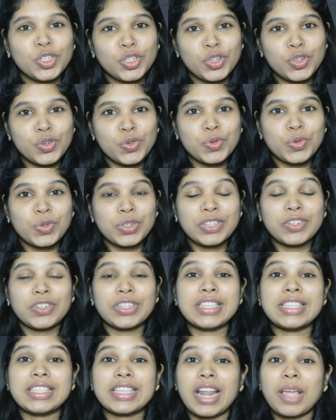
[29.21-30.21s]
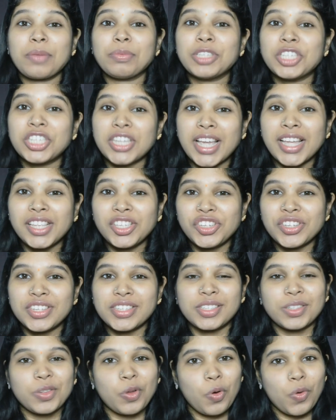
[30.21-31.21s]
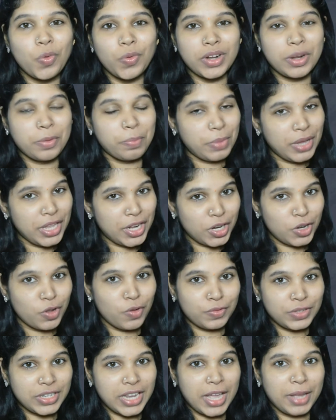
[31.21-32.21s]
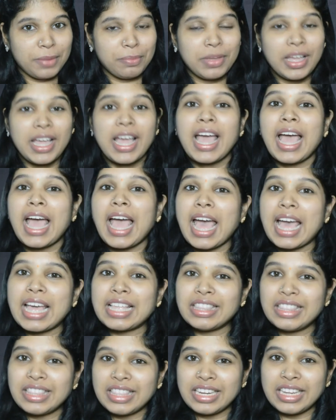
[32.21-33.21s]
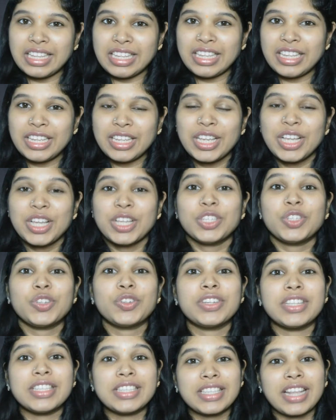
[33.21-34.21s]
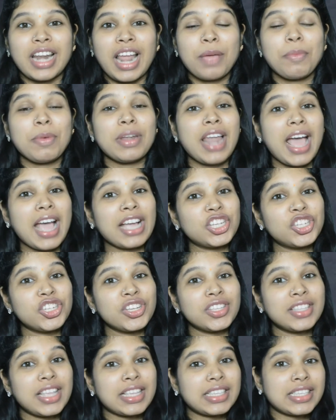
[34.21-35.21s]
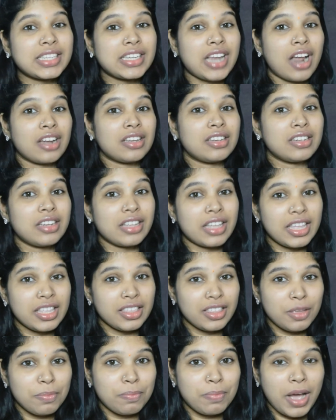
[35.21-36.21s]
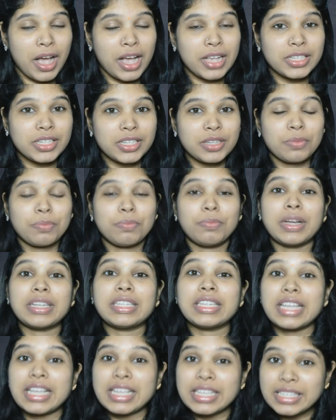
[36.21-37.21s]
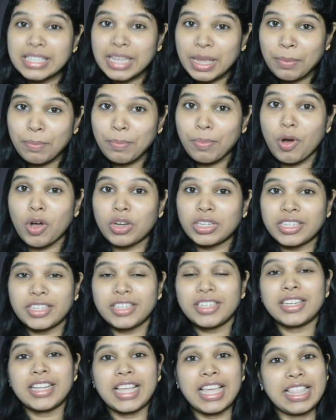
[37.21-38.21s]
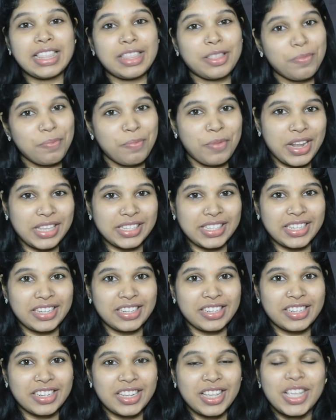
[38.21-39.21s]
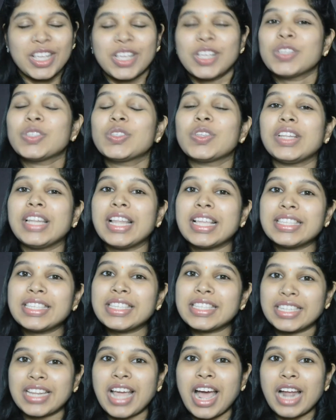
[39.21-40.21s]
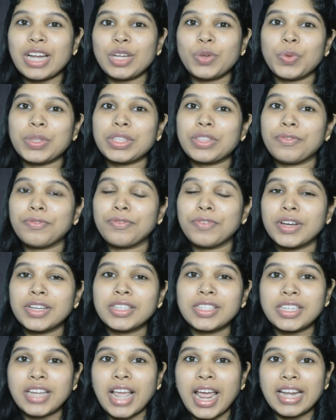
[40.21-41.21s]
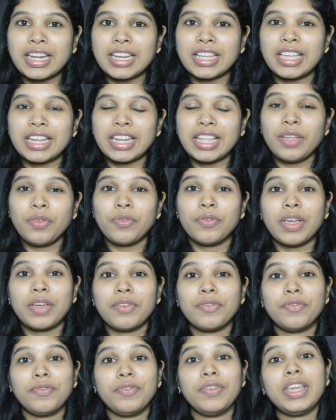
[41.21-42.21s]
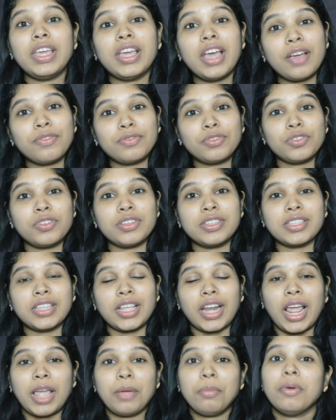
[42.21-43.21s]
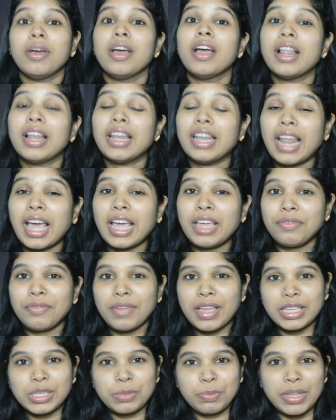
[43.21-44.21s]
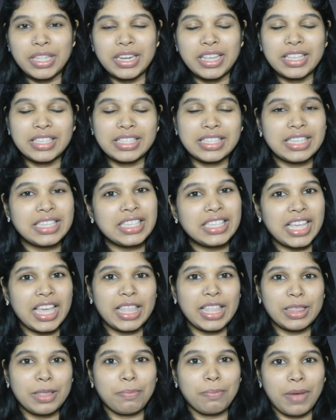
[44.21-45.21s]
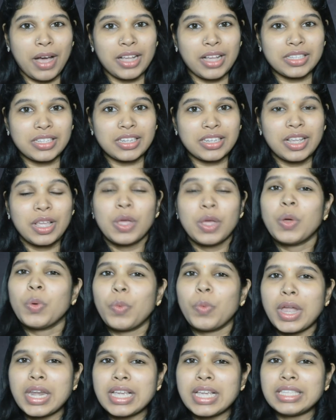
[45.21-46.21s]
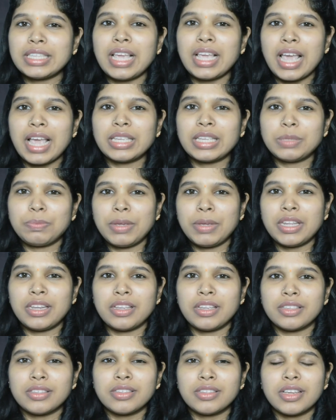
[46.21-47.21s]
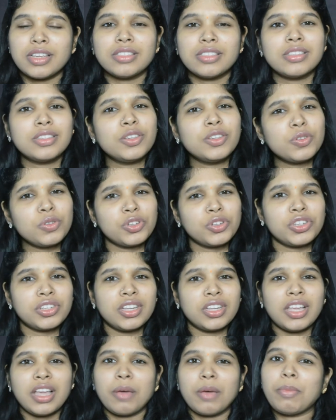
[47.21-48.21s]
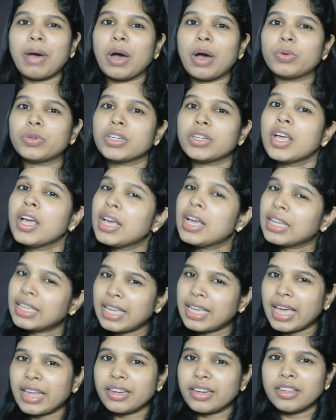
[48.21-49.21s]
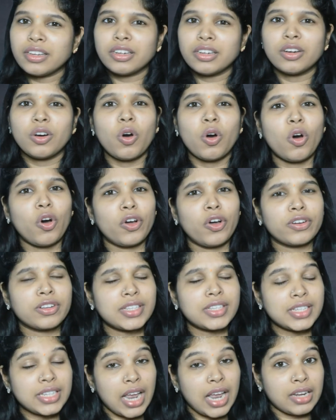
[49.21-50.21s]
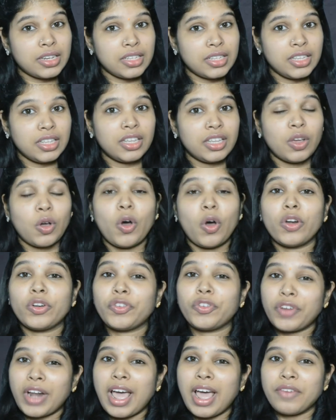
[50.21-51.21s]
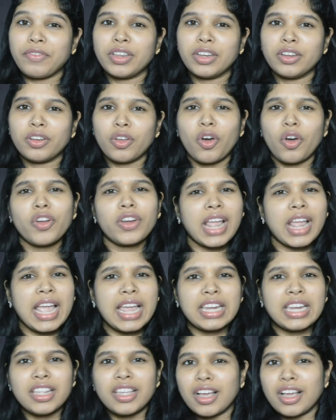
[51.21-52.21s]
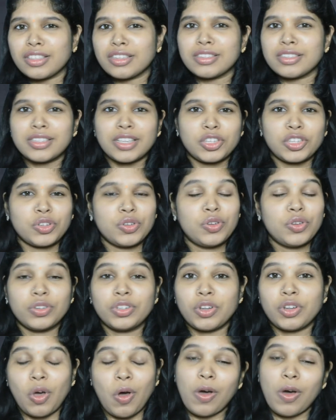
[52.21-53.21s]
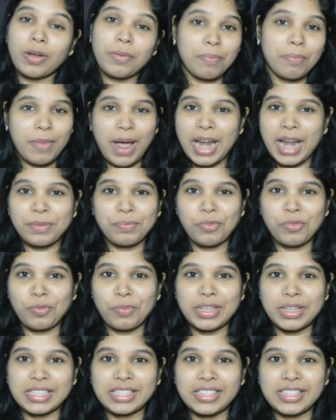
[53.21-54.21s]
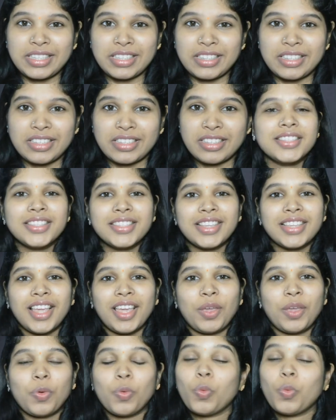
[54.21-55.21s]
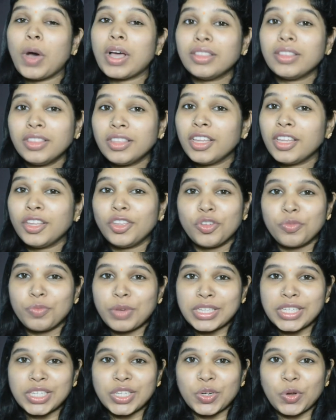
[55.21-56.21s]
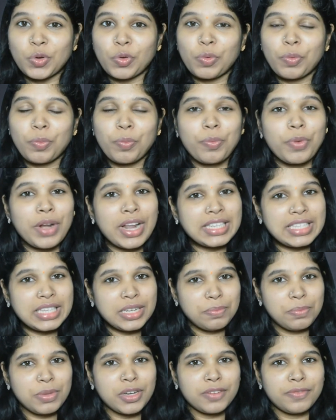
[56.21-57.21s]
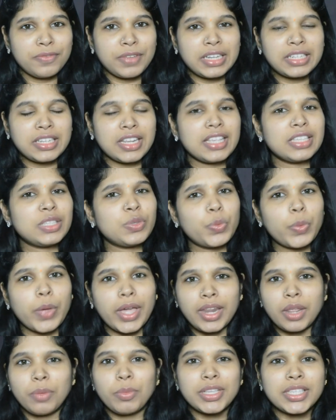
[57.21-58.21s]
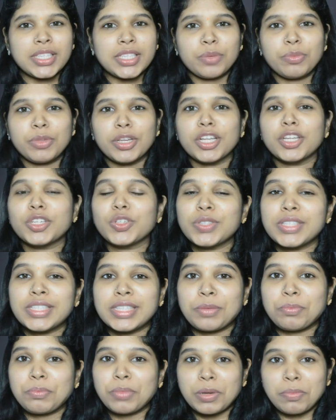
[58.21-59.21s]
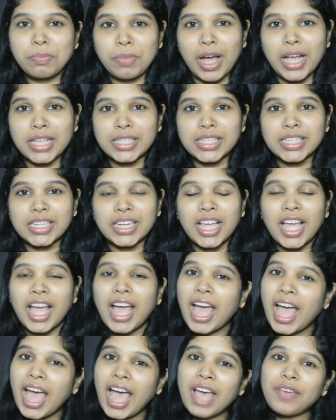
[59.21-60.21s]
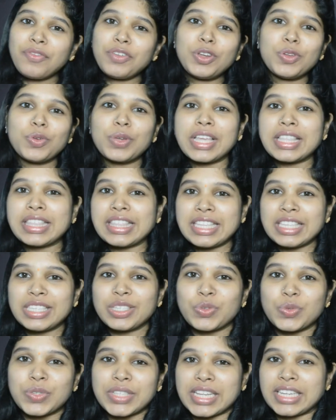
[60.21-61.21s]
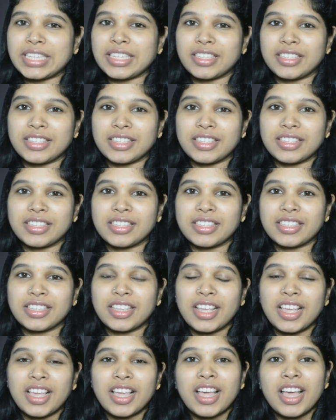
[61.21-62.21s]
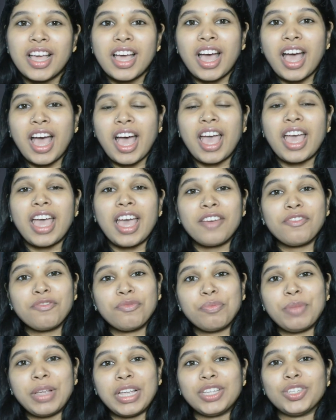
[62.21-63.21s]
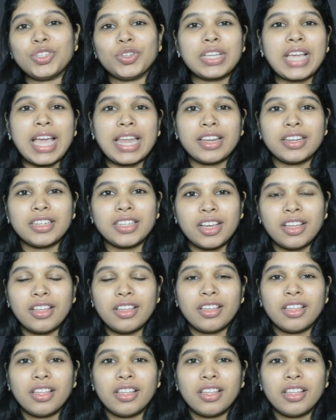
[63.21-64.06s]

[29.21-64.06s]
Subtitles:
2. To describe changes over a period of time. And 3. To describe an action that started in the past but is important in the present. So let's start with first category, where we have to describe life experiences in the past. When I say experience, it's usually about career or study or travel or any other such good or bad moments. See, one thing you must know. Present perfect is very much similar to simple past. Have a look at these two sentences. I have been to Canada.